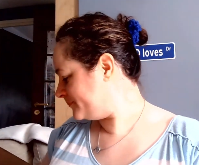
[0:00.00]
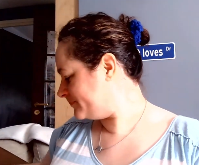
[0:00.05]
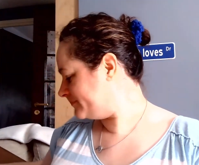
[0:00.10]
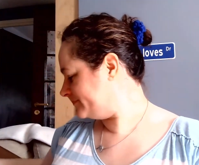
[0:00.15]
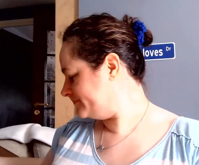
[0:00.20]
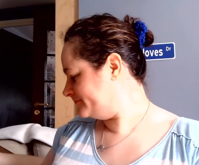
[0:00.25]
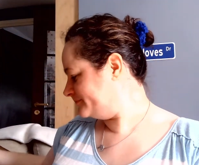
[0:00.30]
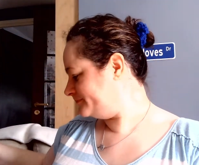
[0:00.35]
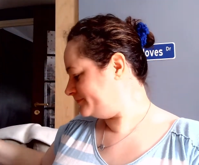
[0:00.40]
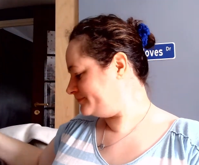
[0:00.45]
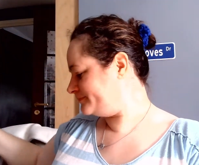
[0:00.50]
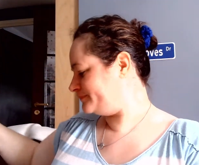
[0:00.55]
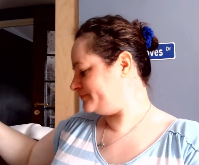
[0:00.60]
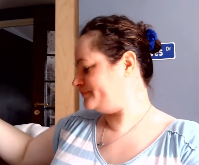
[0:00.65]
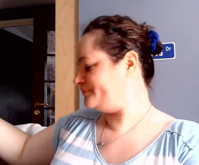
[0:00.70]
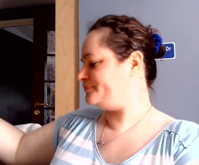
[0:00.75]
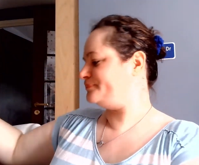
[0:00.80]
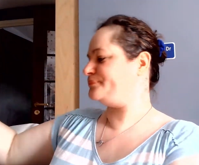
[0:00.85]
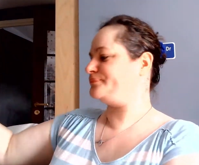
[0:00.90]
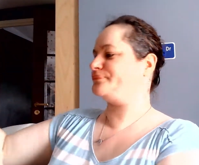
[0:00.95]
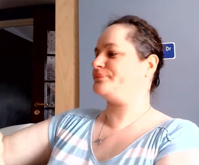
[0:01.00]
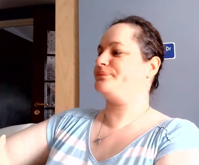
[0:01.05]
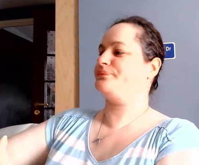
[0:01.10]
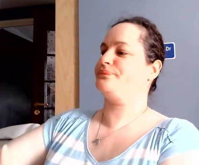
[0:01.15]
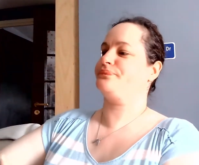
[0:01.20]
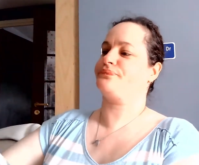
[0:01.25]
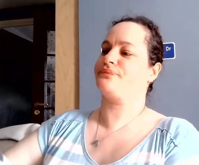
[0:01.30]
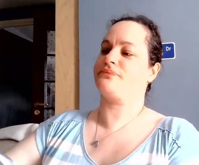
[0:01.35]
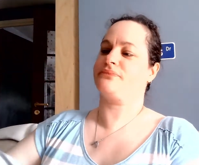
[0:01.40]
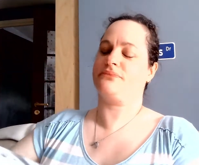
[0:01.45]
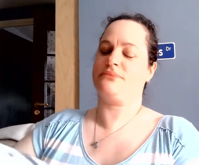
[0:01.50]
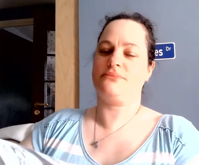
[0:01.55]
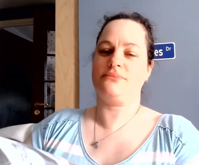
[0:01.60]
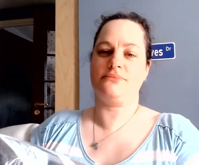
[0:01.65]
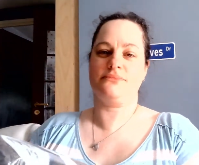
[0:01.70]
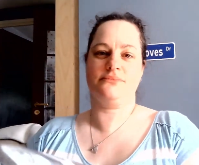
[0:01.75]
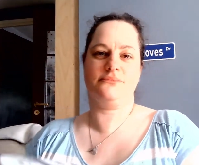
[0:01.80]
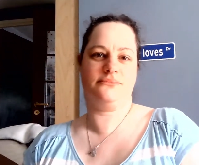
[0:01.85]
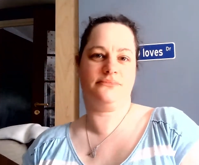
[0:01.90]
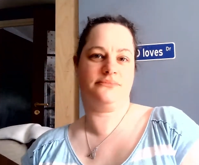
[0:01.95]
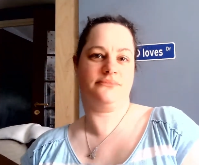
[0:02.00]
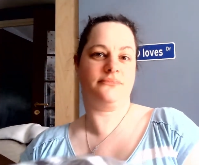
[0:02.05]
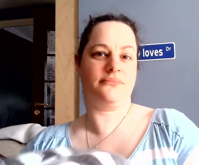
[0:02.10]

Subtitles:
[no speech]